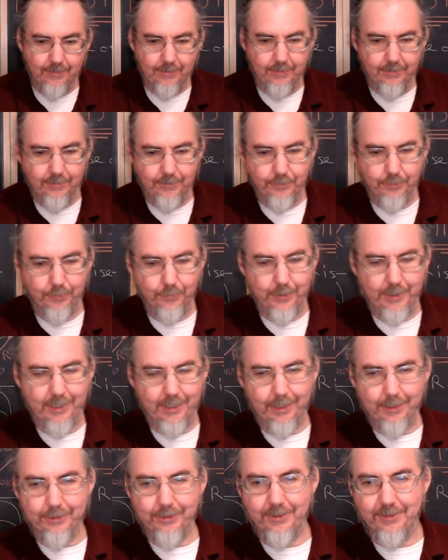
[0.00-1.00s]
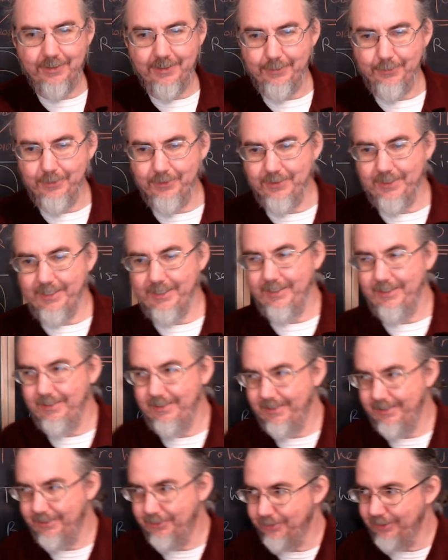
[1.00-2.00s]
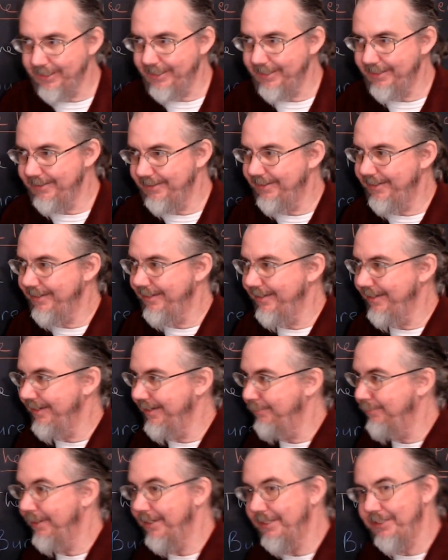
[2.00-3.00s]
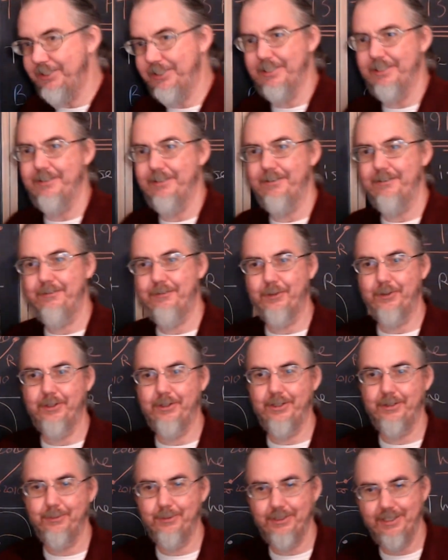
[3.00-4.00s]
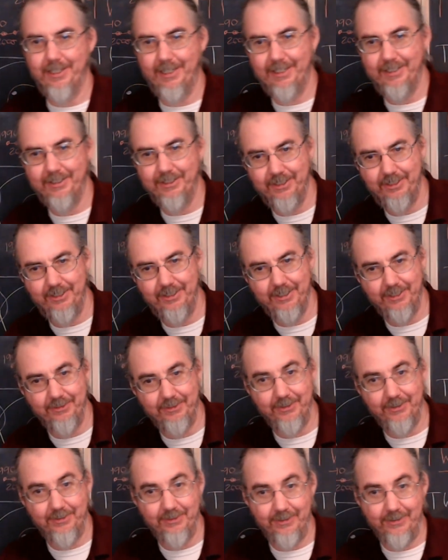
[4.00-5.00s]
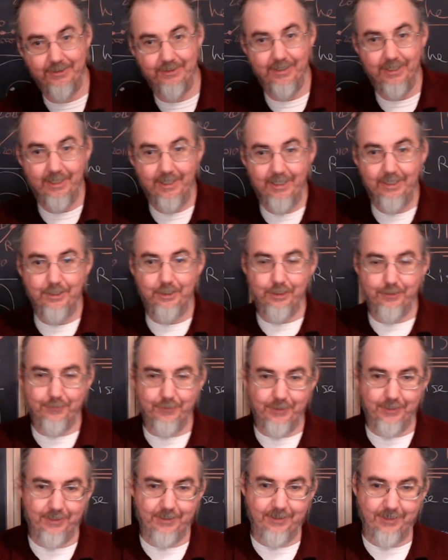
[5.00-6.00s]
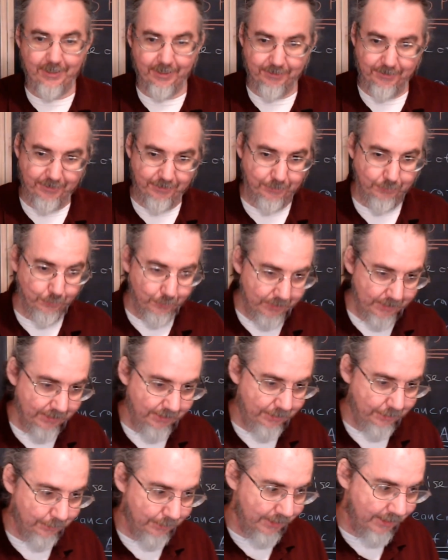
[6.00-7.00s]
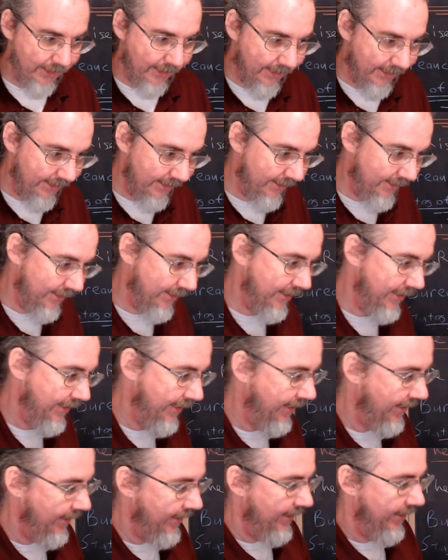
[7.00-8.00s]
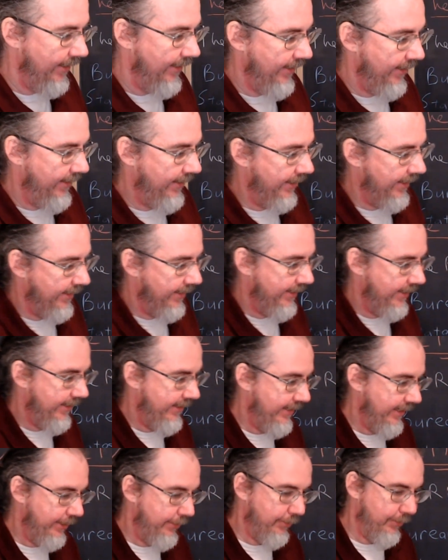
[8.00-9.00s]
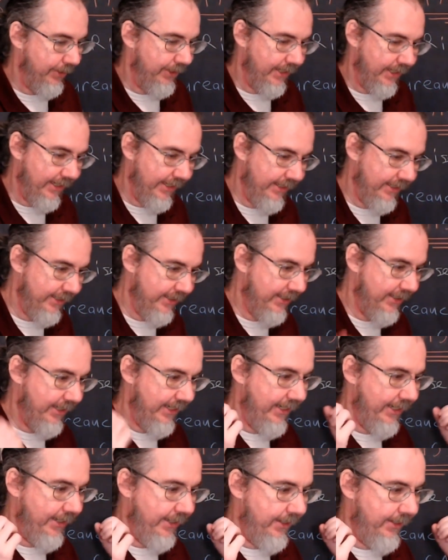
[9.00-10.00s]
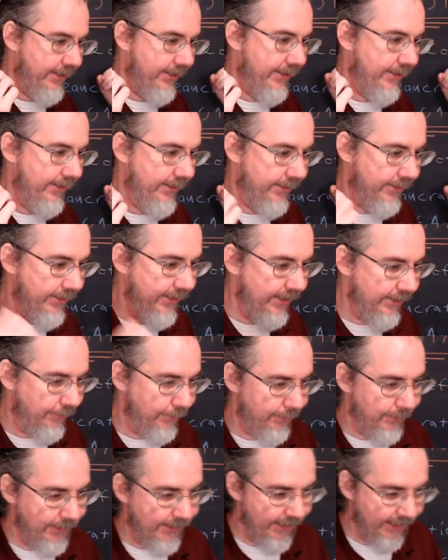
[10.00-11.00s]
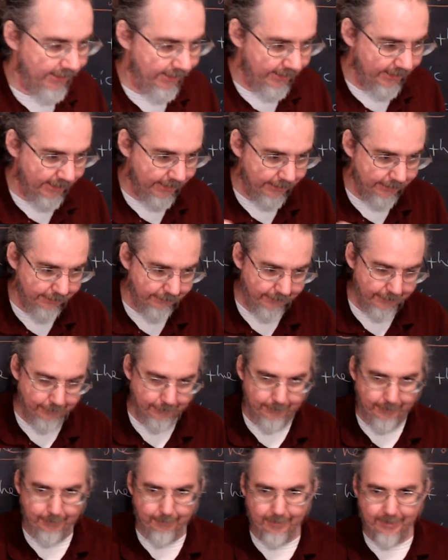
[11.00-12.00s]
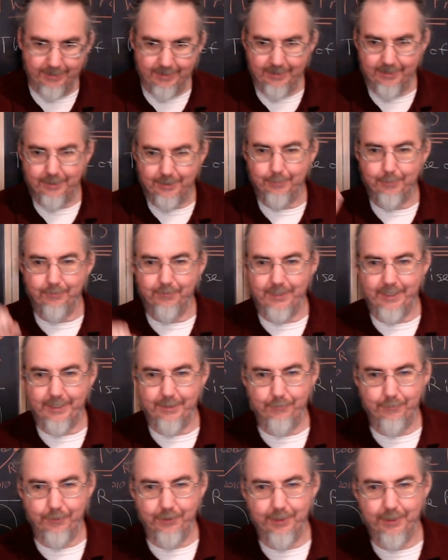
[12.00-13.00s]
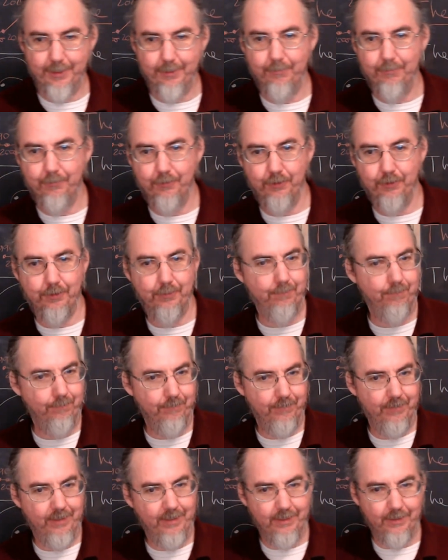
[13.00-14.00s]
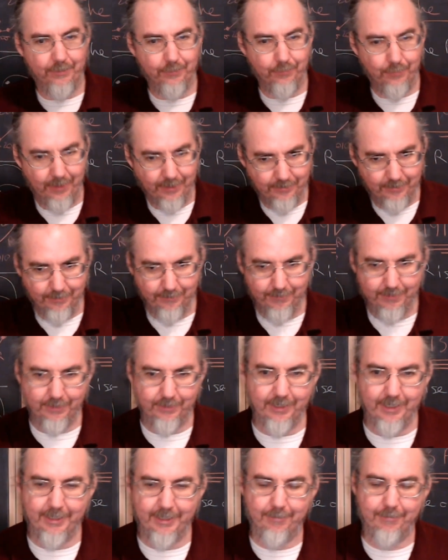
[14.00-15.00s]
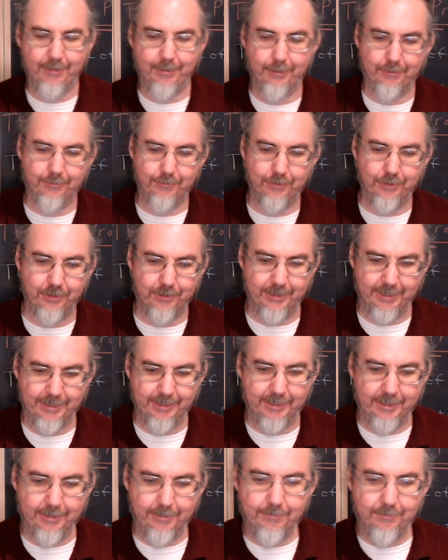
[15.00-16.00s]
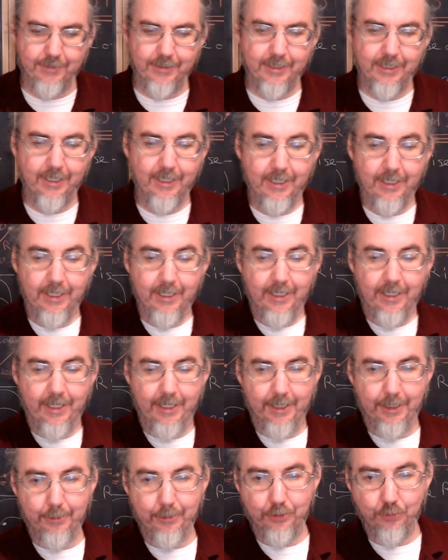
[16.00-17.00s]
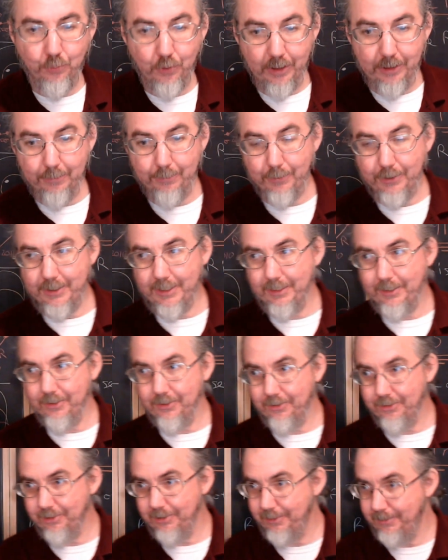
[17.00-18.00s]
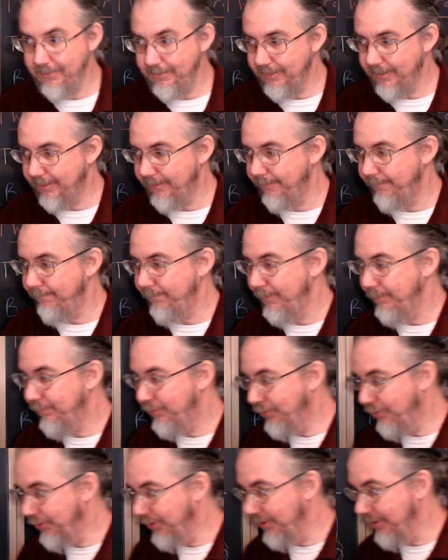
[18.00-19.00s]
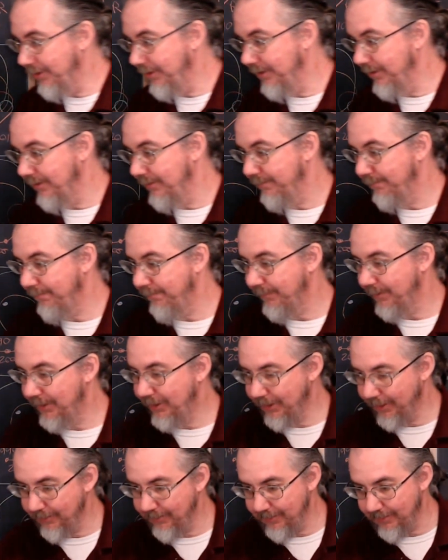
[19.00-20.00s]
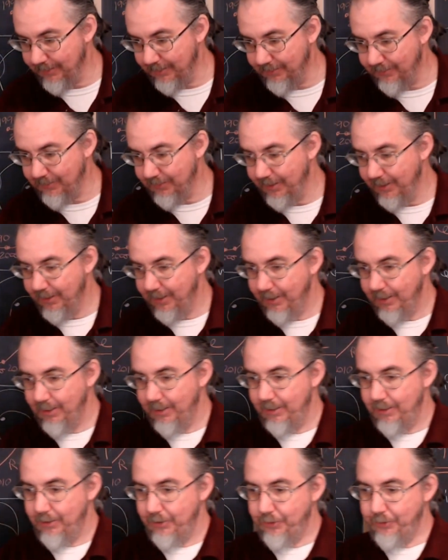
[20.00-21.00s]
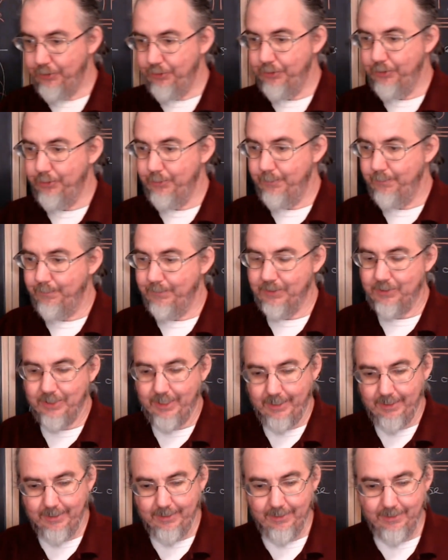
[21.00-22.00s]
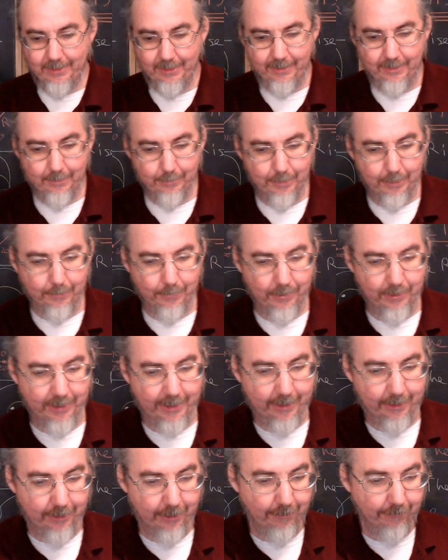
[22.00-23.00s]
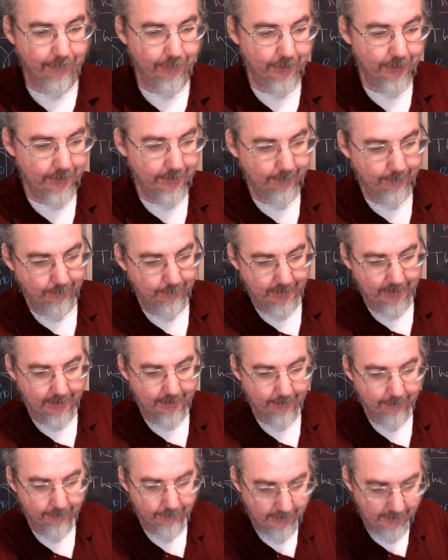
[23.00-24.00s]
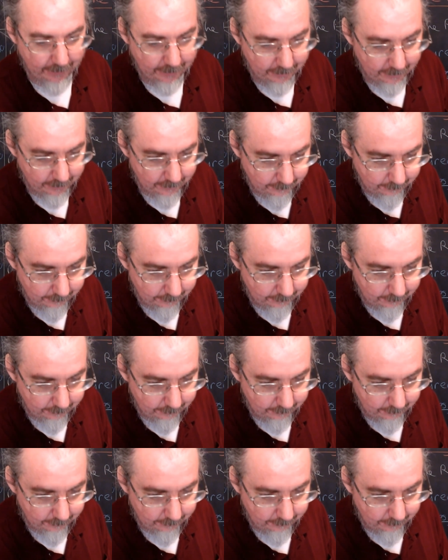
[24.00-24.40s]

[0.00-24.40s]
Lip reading: So what Congress did was they created a pension for retired justices. So if a justice wanted to retire, then they could retire and their needs would be taken care of. There would be money to provide for them for the rest of their life, however long they lived. And there was one particularly poor justice who decided to take them up on that offer, Van